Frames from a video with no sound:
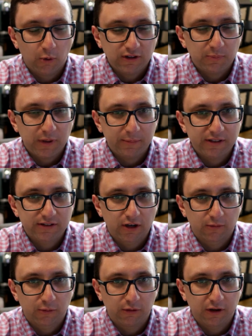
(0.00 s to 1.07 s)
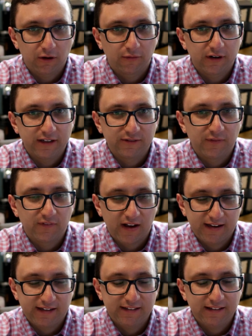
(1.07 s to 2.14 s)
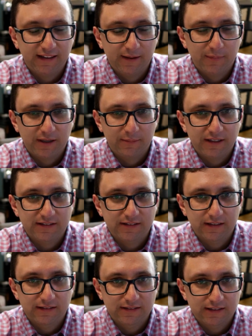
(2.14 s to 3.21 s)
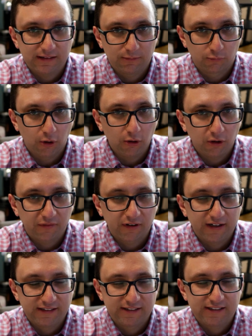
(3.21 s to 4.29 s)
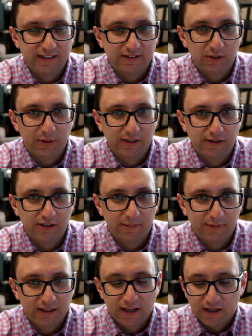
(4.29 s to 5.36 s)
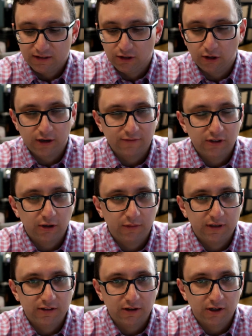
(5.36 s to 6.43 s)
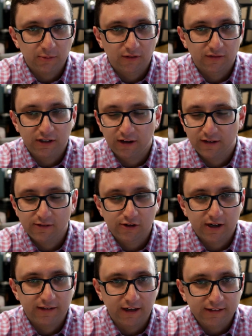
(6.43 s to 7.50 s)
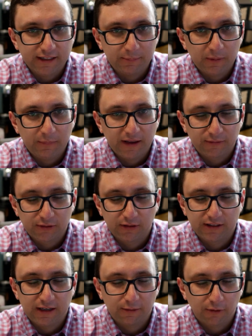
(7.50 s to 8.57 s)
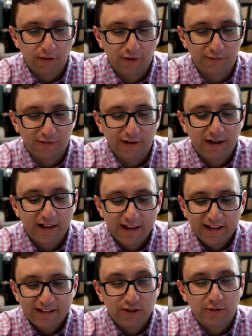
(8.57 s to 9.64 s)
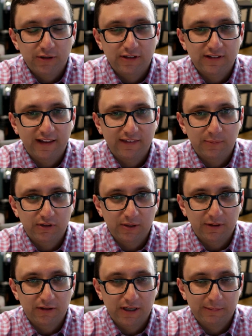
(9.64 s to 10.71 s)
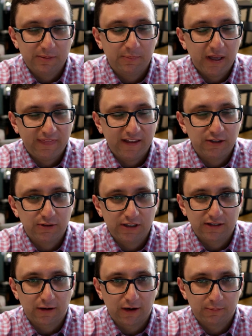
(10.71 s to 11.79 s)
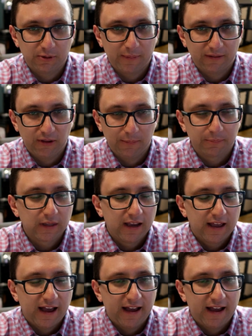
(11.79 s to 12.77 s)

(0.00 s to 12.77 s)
Once babies start rolling over, it's fine to let babies roll over and stay sleeping on their tummy. You don't have to go in and turn them over. You don't have to try and duct tape them down so they can't roll over. You could just let them sleep on their tummy, but they do need their arms about them.